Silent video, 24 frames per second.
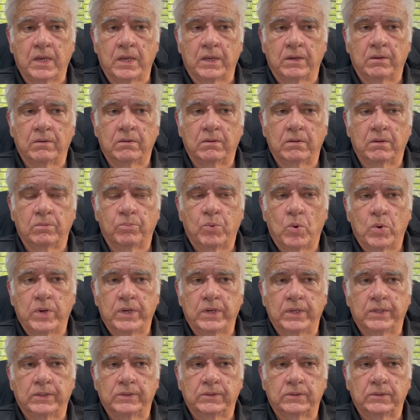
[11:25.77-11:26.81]
And the
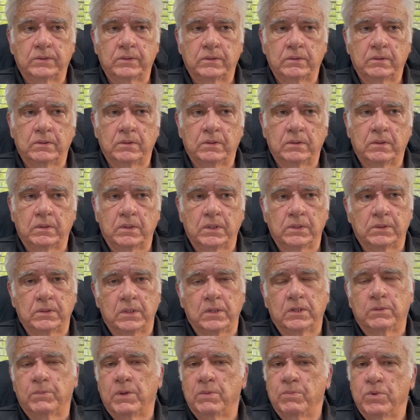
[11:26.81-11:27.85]
point is, these
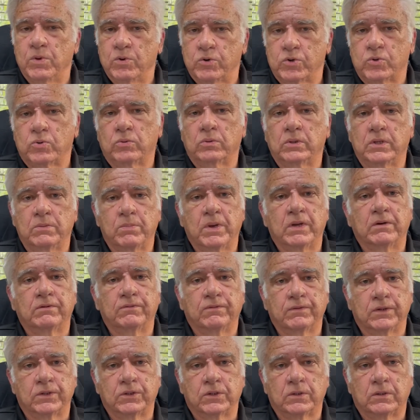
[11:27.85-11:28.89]
need to be mutually
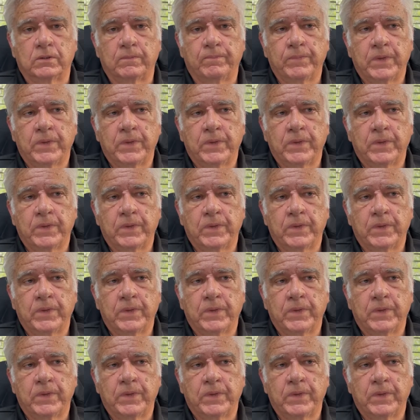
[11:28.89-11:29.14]
beneficial.